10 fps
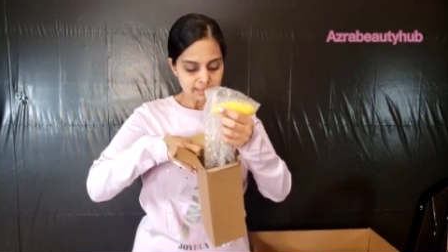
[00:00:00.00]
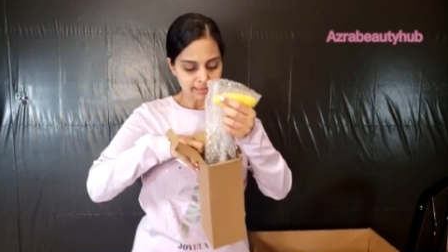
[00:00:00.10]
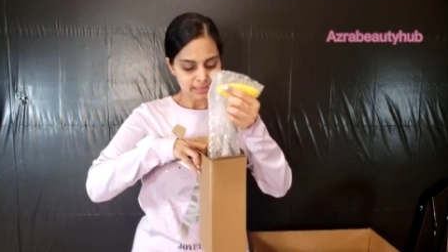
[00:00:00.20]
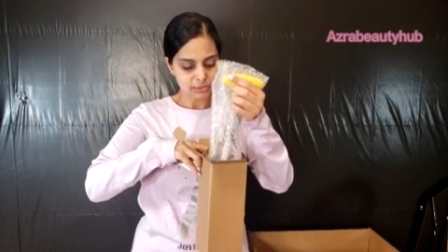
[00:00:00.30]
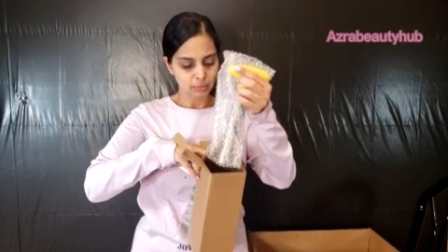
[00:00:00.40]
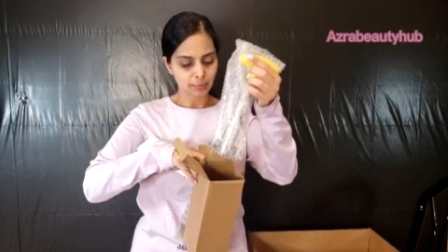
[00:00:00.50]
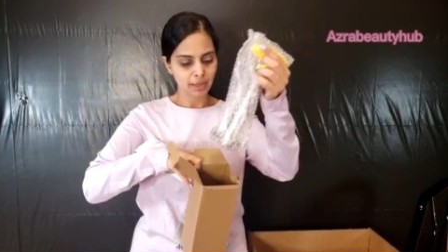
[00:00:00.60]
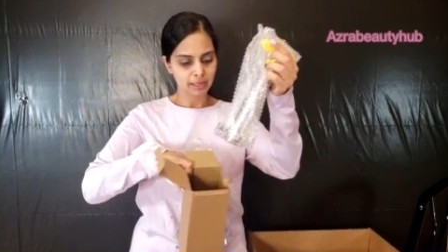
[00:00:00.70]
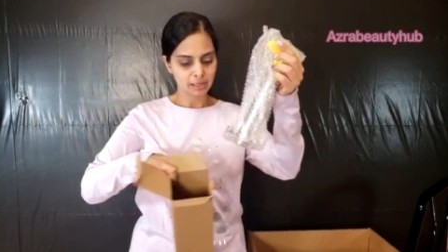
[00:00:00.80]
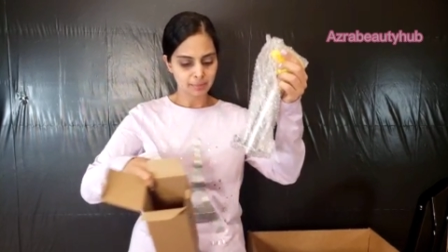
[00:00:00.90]
slice your
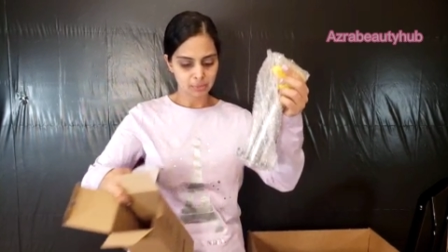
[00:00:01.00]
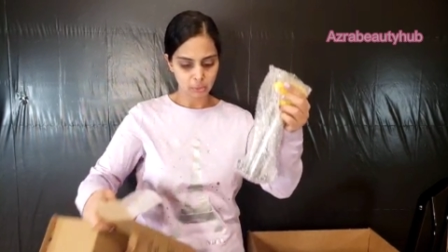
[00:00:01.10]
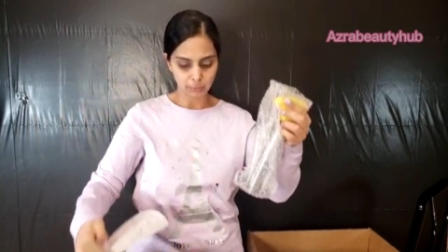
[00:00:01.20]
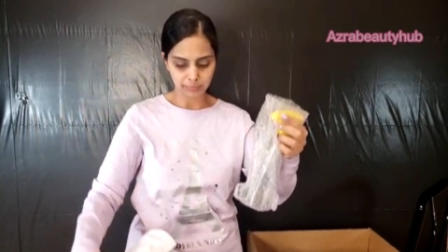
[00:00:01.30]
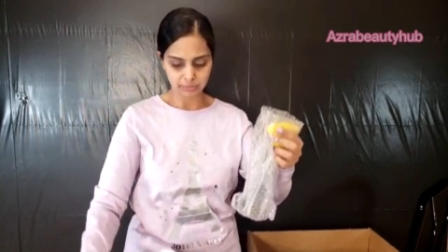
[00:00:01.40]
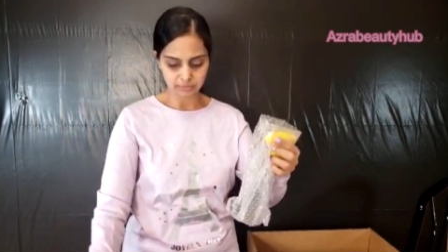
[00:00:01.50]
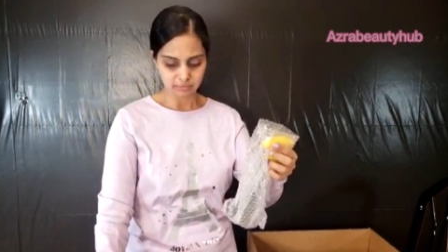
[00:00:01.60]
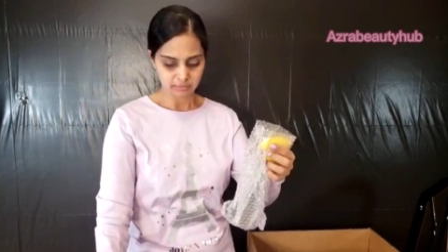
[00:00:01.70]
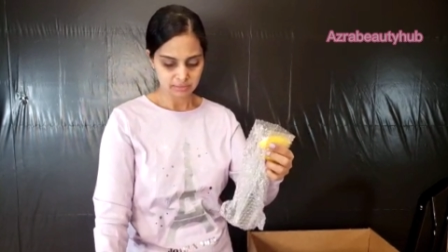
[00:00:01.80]
pineapple open.